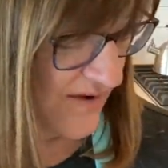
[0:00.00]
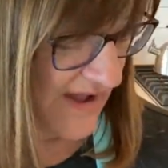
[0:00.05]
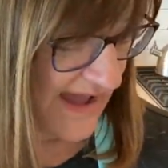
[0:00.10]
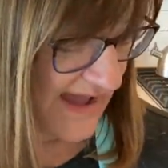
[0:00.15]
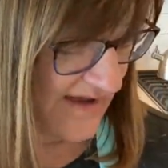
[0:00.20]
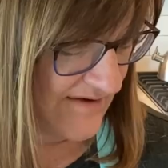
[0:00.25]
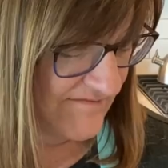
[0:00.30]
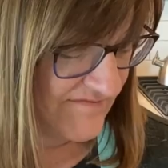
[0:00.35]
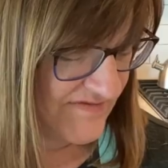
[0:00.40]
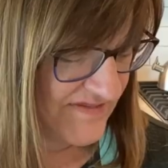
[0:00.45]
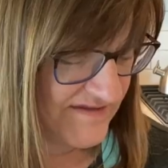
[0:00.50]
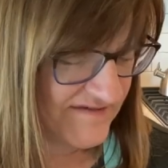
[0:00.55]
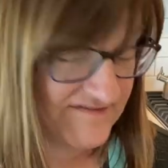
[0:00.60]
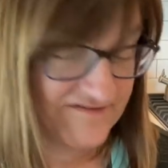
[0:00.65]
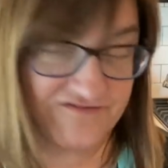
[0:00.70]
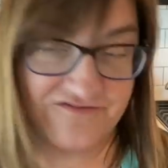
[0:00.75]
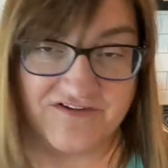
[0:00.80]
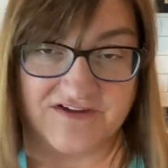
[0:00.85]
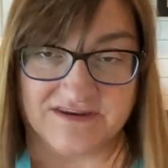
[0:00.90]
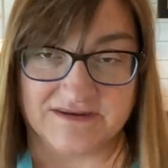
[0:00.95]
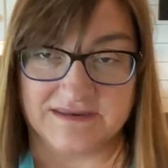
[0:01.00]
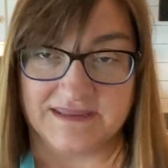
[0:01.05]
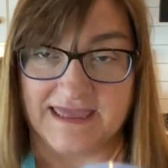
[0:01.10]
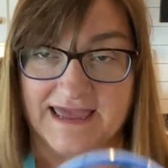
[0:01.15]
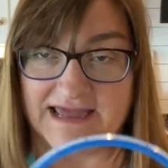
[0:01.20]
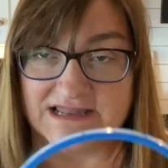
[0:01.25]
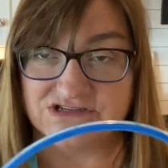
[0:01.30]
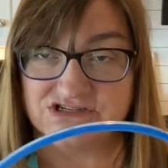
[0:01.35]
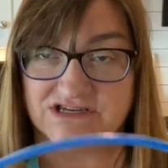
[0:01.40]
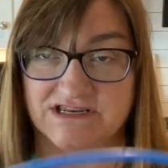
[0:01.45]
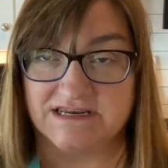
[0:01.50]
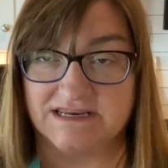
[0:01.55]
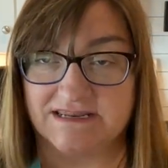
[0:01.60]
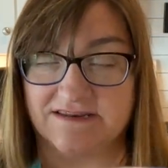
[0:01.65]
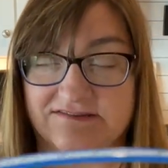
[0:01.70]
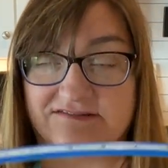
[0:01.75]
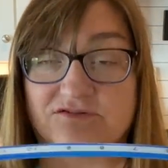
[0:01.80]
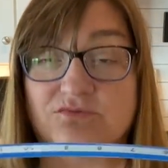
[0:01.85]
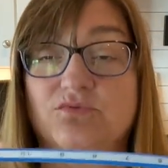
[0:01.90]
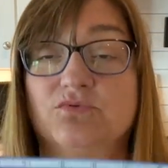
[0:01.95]
have this fun gadget.
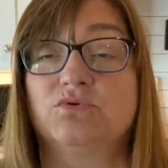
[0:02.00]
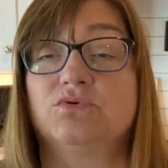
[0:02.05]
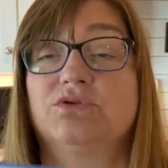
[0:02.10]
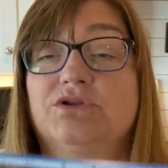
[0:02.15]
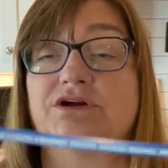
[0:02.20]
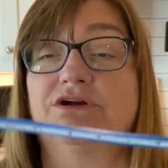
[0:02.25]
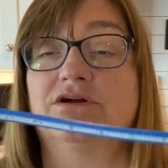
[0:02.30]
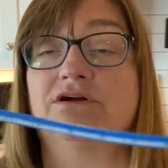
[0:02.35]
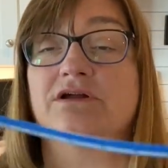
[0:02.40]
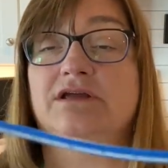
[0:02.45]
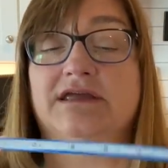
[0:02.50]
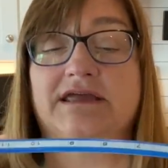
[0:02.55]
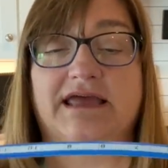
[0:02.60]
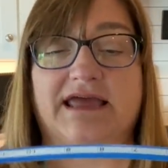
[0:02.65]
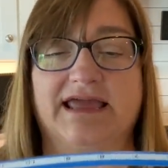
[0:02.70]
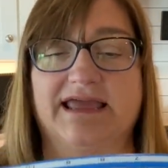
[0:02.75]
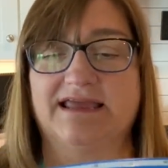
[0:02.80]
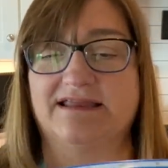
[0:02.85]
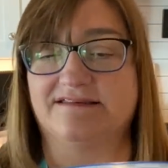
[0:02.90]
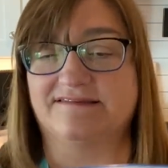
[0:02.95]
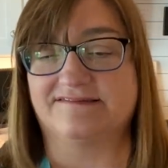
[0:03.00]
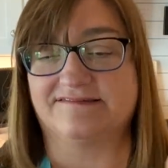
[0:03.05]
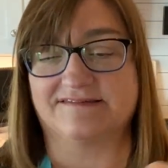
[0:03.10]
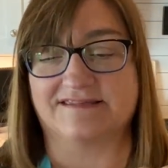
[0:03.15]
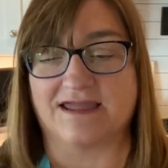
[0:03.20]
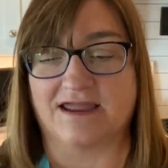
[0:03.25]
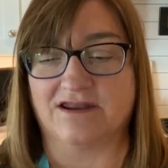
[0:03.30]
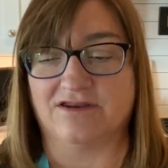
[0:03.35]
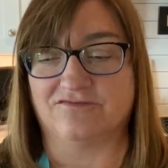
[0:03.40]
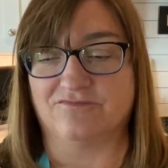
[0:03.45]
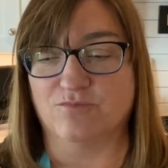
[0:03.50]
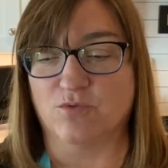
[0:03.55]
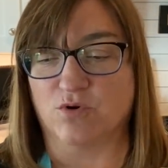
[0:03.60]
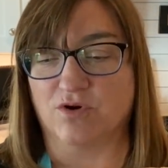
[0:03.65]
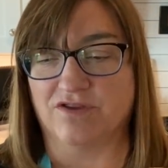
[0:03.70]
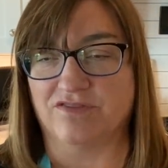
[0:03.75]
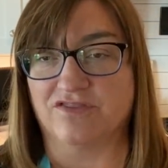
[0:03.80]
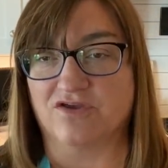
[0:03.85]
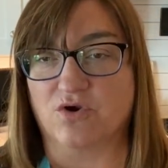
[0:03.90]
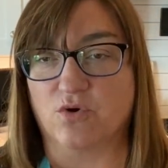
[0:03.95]
It's a ruler. It's kind of more
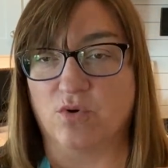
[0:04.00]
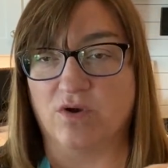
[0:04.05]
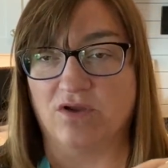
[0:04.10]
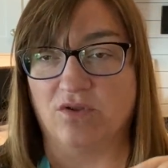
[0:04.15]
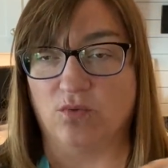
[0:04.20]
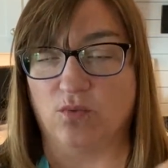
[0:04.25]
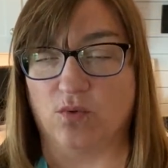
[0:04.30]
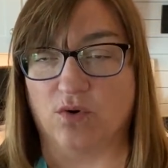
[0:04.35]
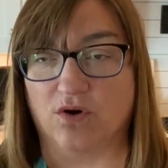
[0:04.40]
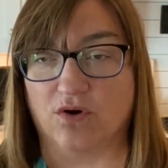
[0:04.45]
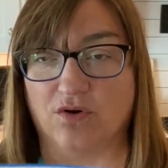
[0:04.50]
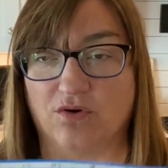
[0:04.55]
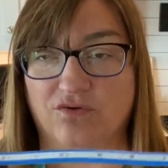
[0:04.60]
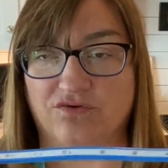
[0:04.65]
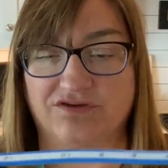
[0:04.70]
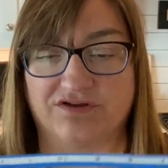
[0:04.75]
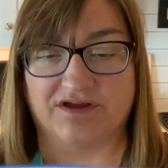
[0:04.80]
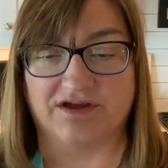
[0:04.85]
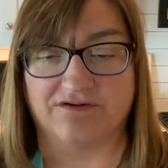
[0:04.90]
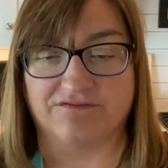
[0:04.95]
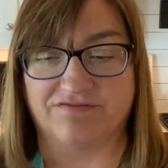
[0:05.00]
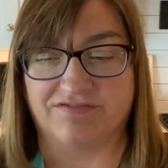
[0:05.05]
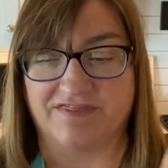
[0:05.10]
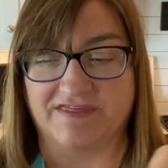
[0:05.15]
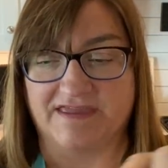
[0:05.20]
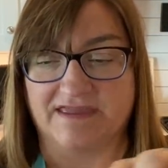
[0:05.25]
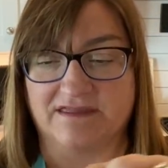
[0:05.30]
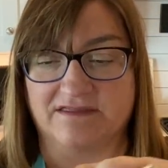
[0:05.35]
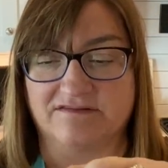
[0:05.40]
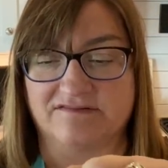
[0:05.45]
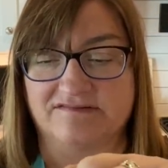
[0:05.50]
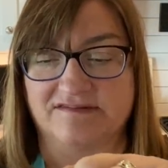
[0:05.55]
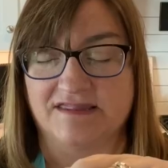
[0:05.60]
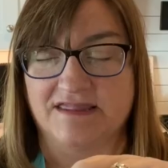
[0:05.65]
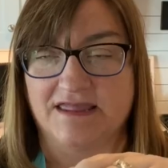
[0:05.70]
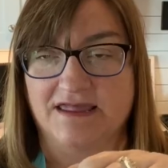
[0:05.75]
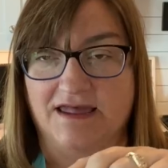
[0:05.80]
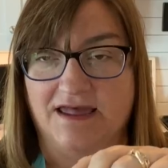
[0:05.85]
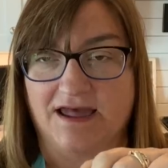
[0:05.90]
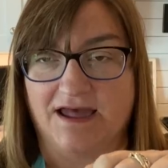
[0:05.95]
in the quilt world of things,
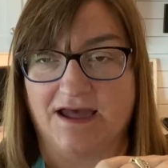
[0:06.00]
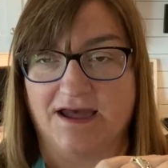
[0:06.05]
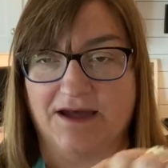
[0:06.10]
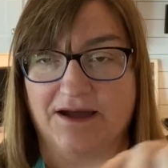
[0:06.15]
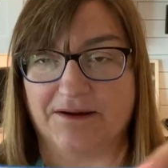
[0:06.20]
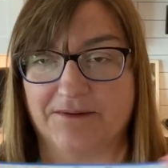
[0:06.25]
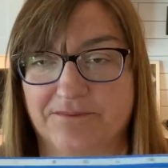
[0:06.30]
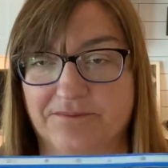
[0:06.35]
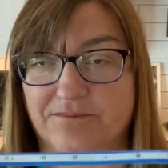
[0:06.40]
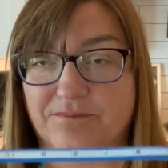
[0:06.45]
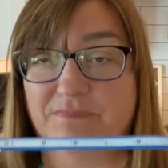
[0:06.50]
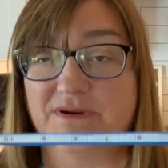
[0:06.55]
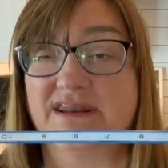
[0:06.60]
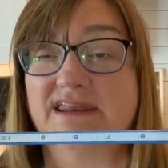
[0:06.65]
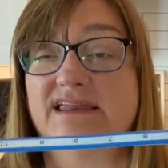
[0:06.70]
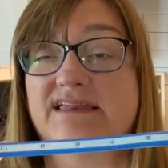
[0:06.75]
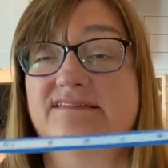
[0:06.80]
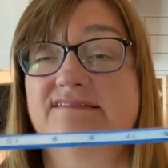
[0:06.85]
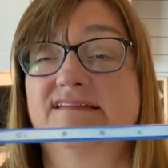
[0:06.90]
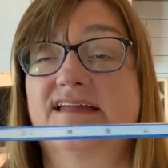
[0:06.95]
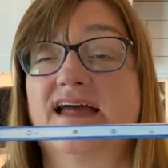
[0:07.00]
um, but it's